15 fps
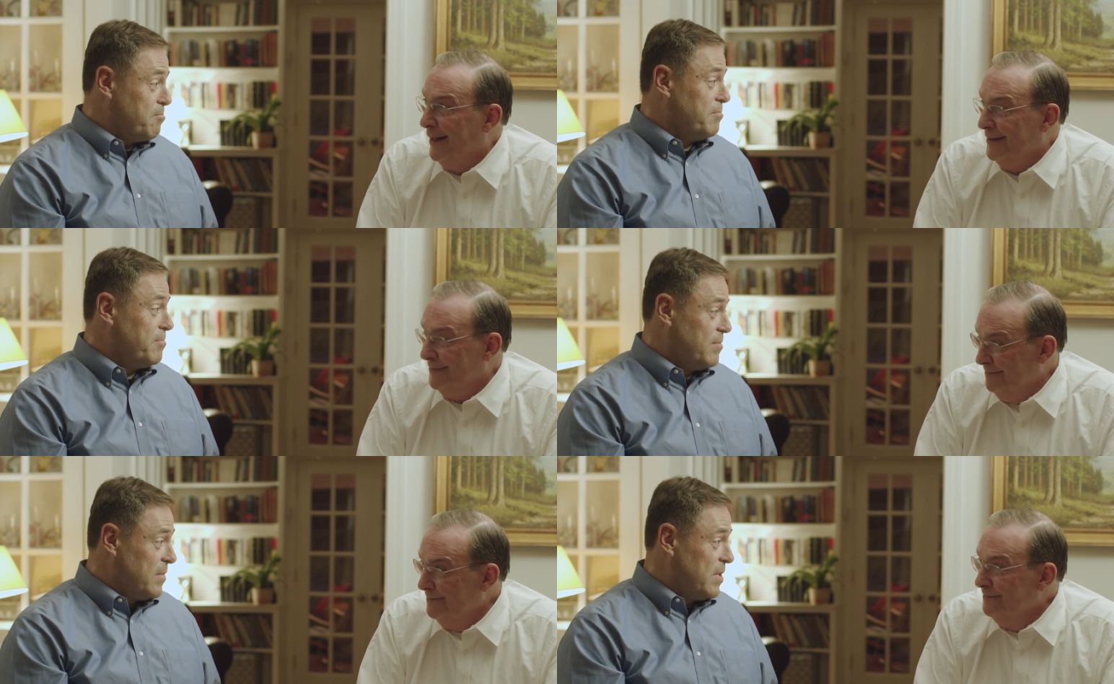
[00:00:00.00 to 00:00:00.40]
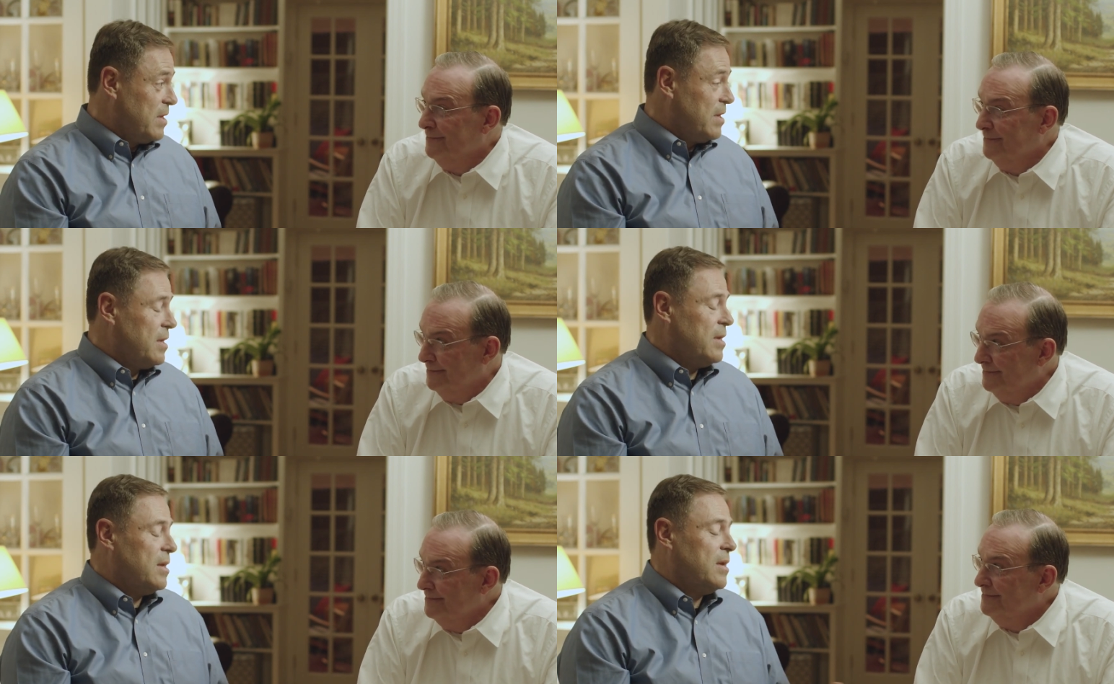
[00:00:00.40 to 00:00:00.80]
Speaker 1: Right.
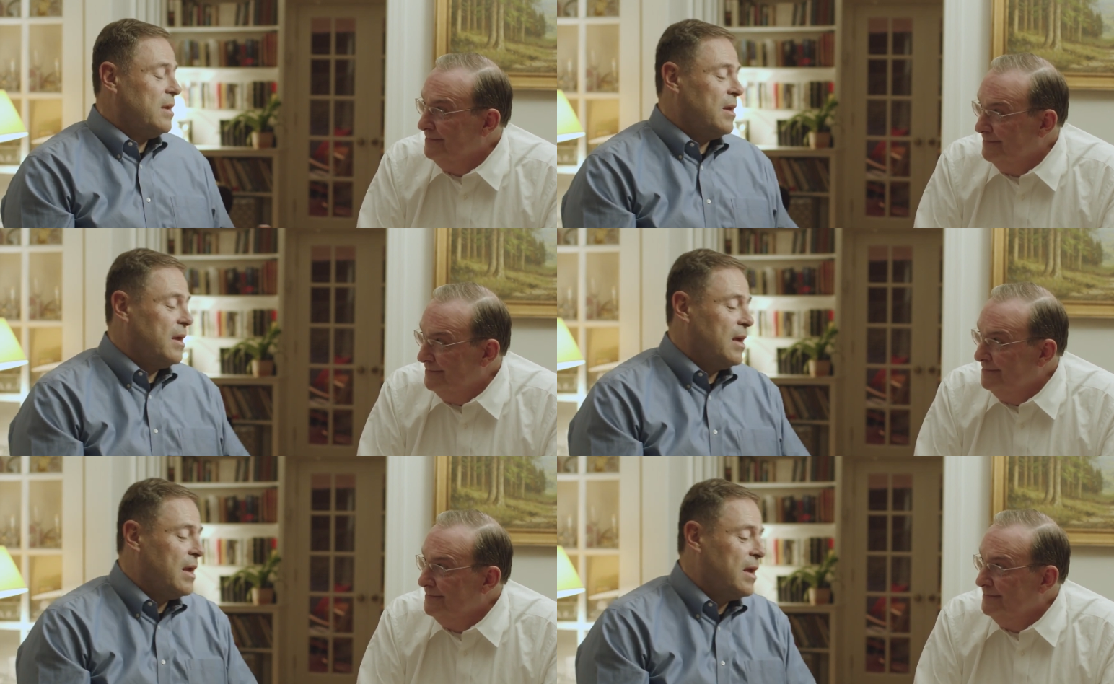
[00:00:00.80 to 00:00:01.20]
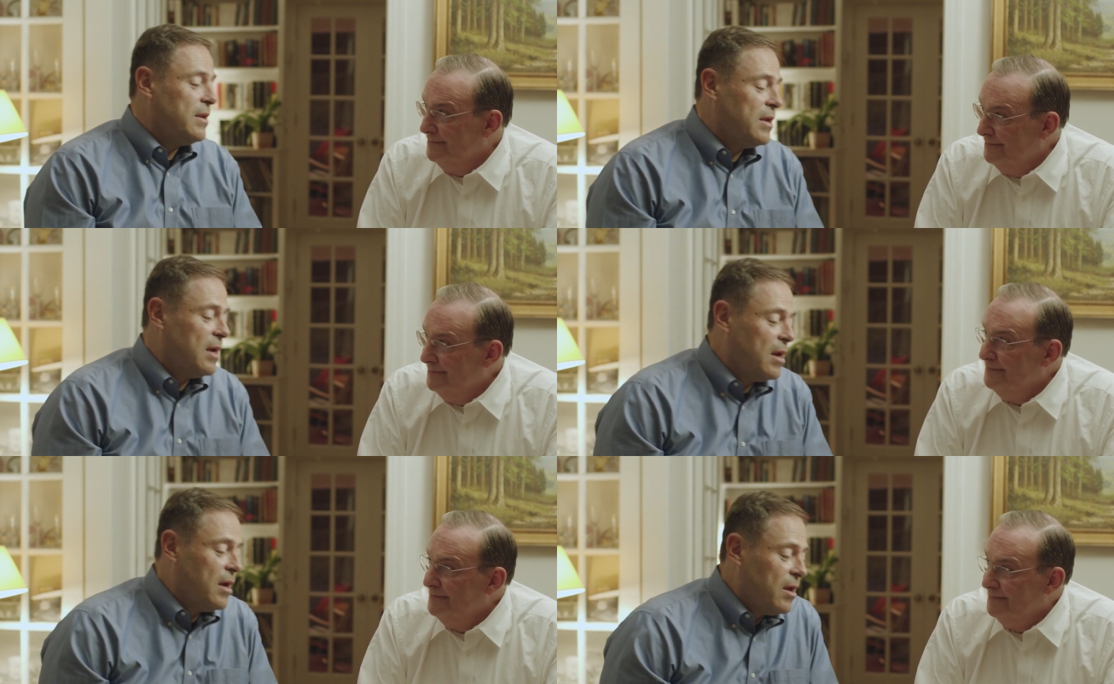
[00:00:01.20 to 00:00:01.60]

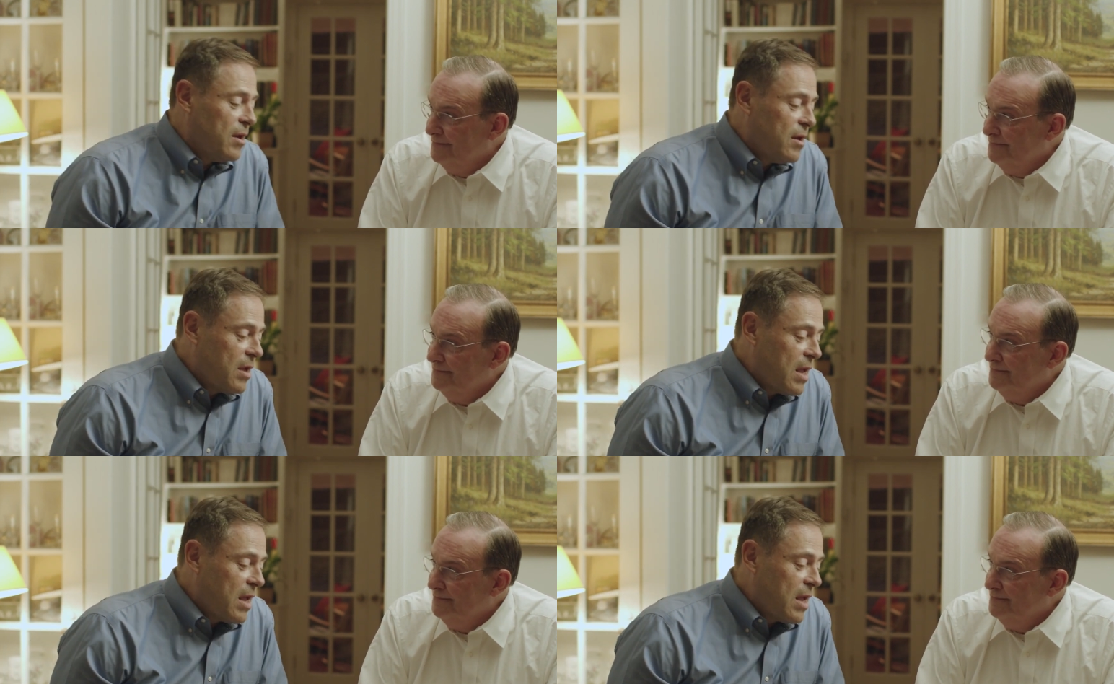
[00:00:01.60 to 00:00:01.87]
And uh,